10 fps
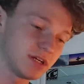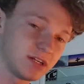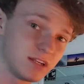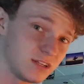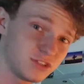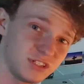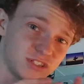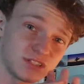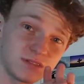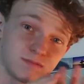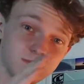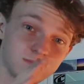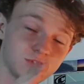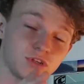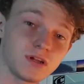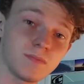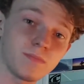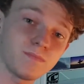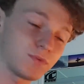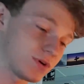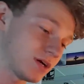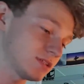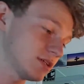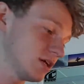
It literally just showed up, alright.